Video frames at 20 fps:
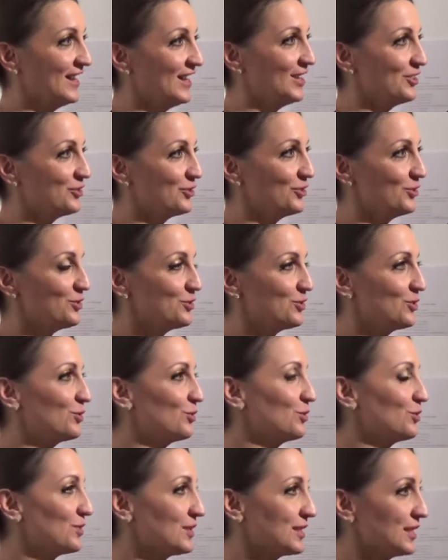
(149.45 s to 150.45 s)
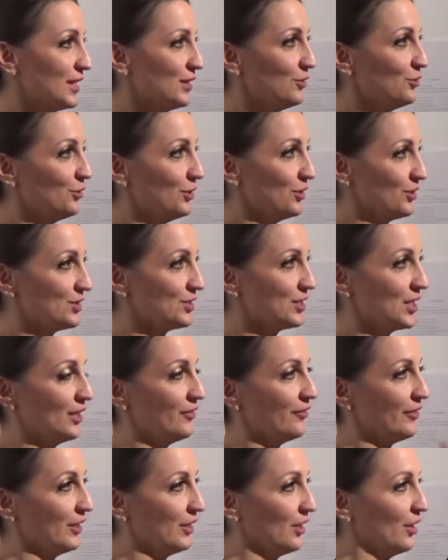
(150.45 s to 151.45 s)
she used to say to herself
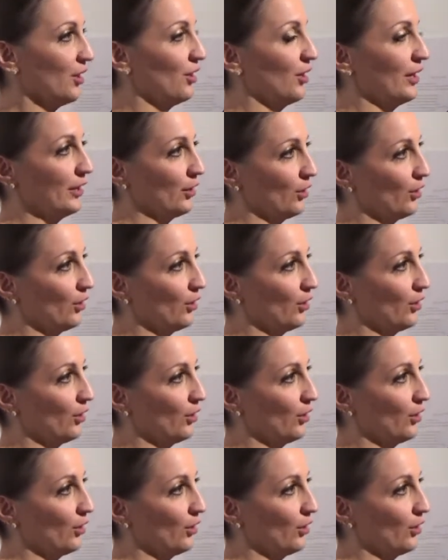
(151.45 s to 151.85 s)
and